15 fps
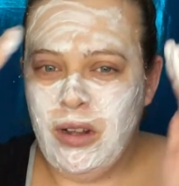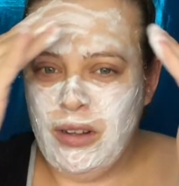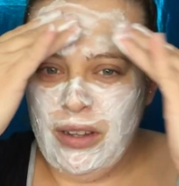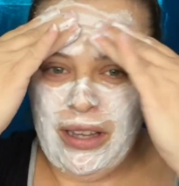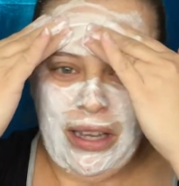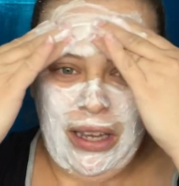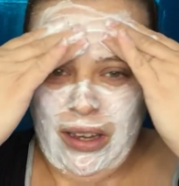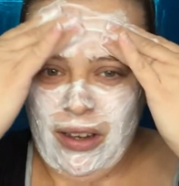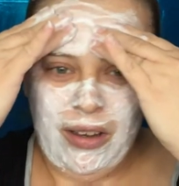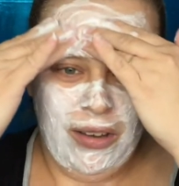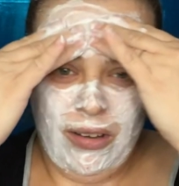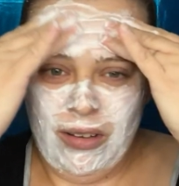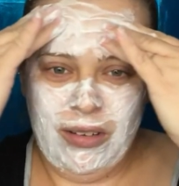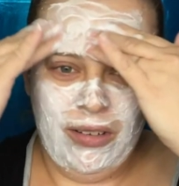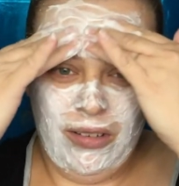Like,
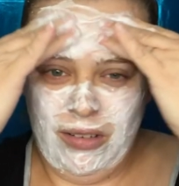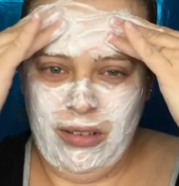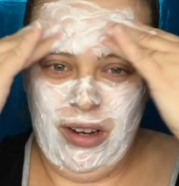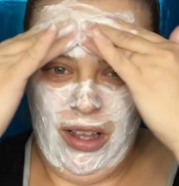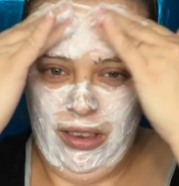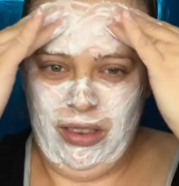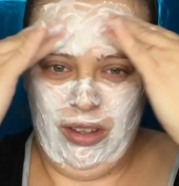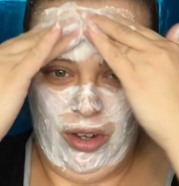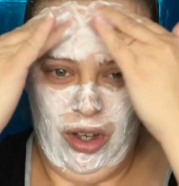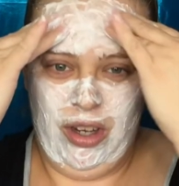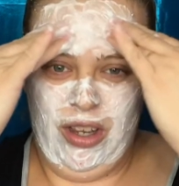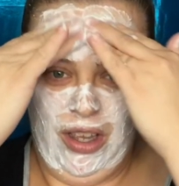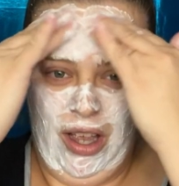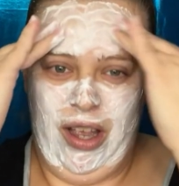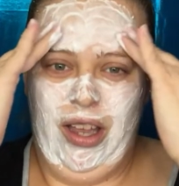not the
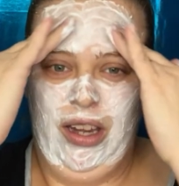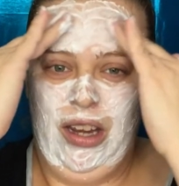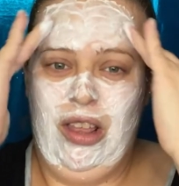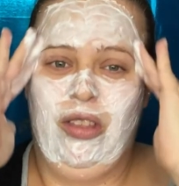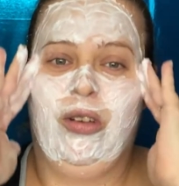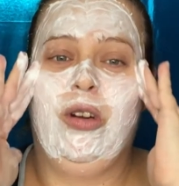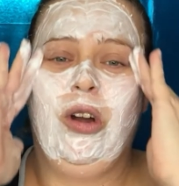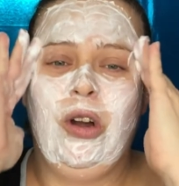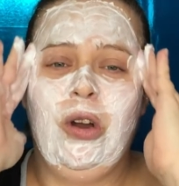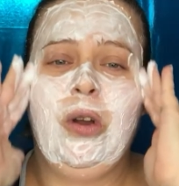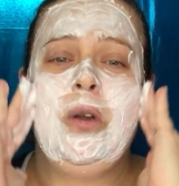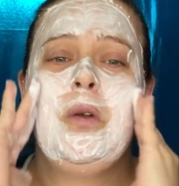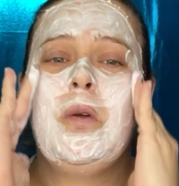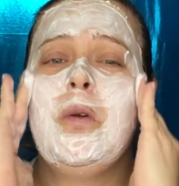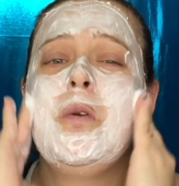good kind either.
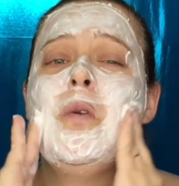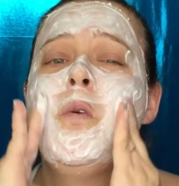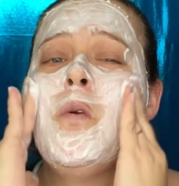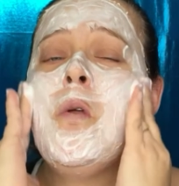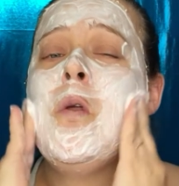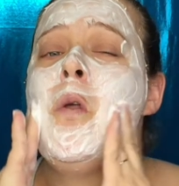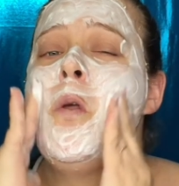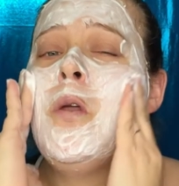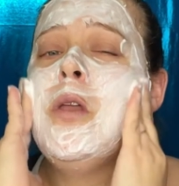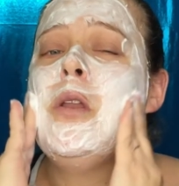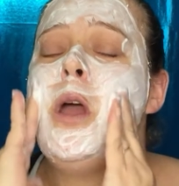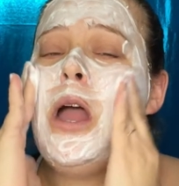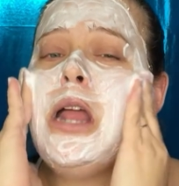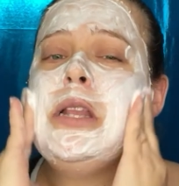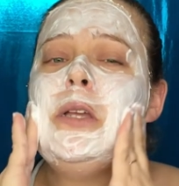
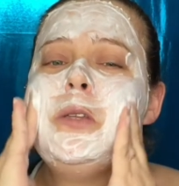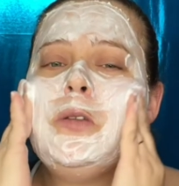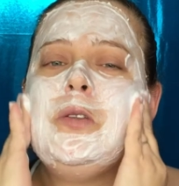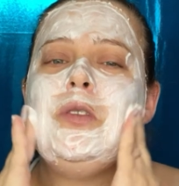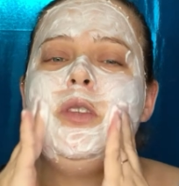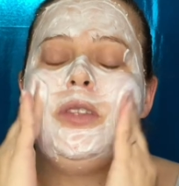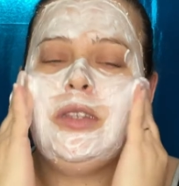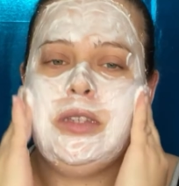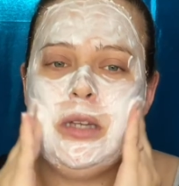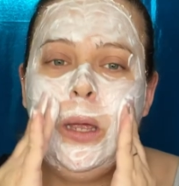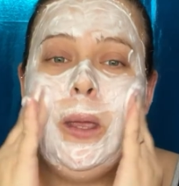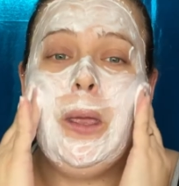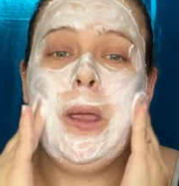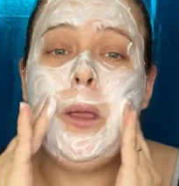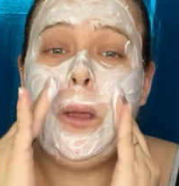Not it doesn't
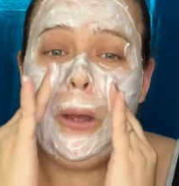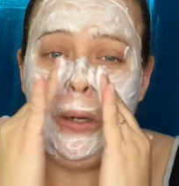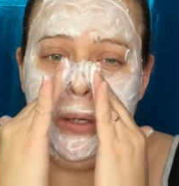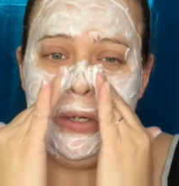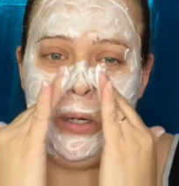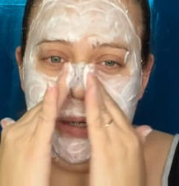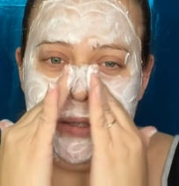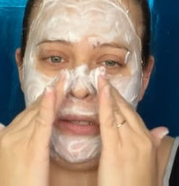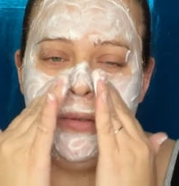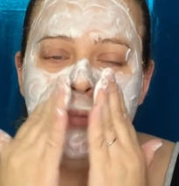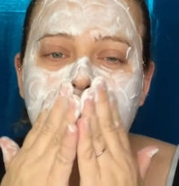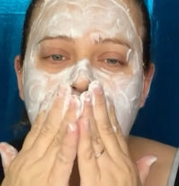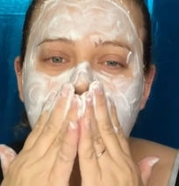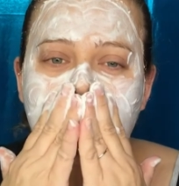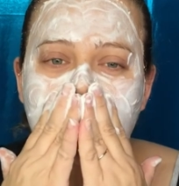stink. It just
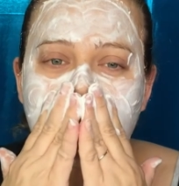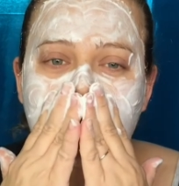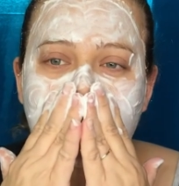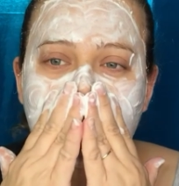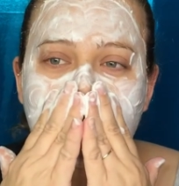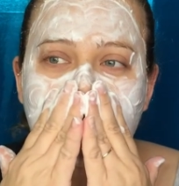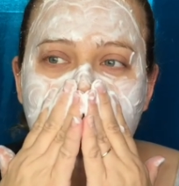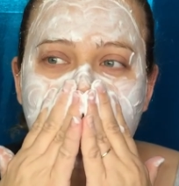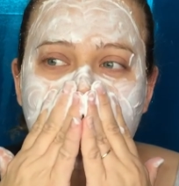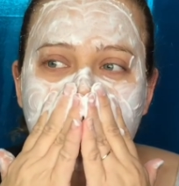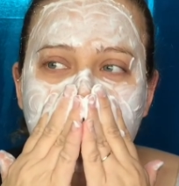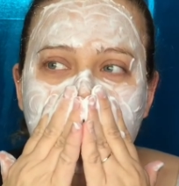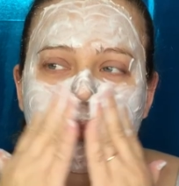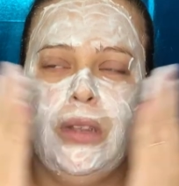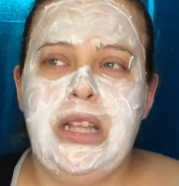
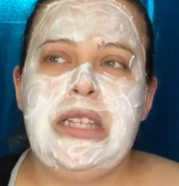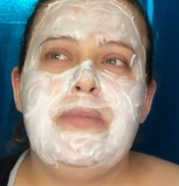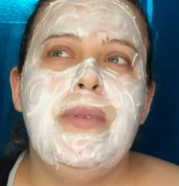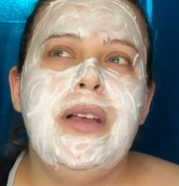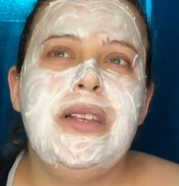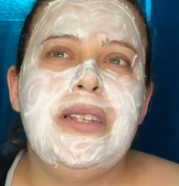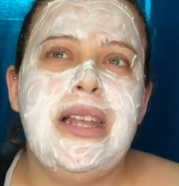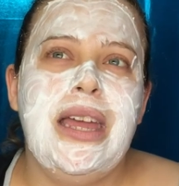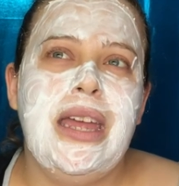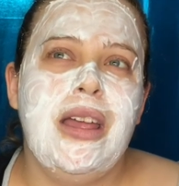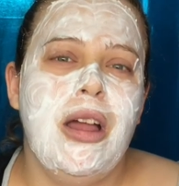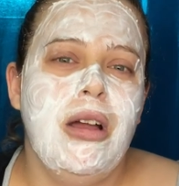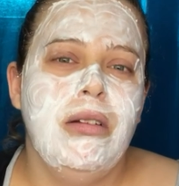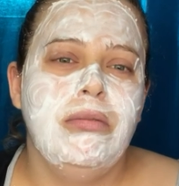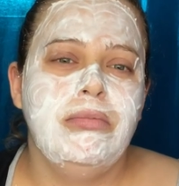it smells
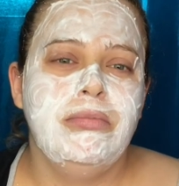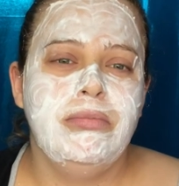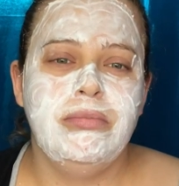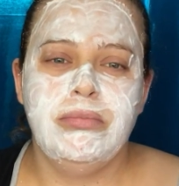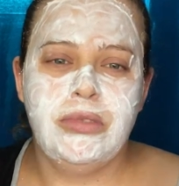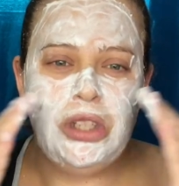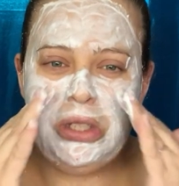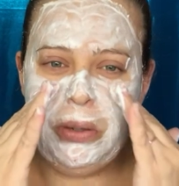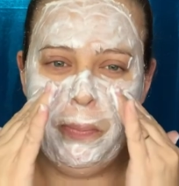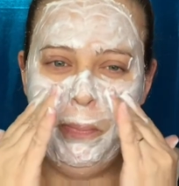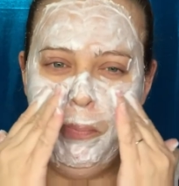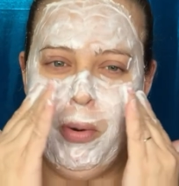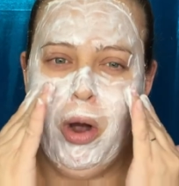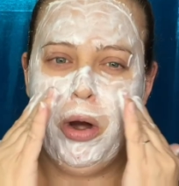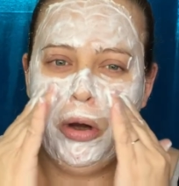like just a
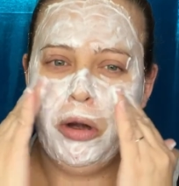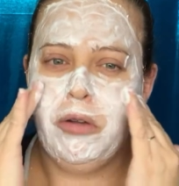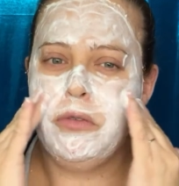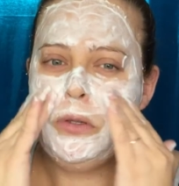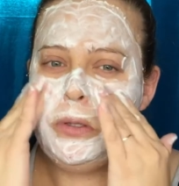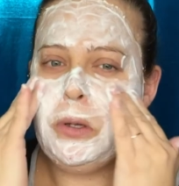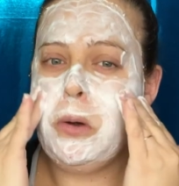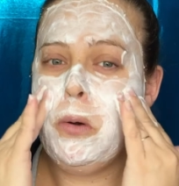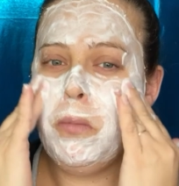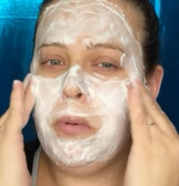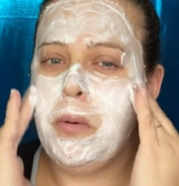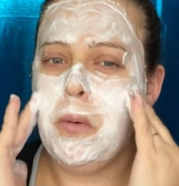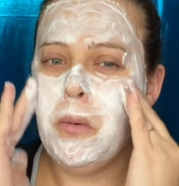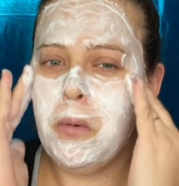bar of soap.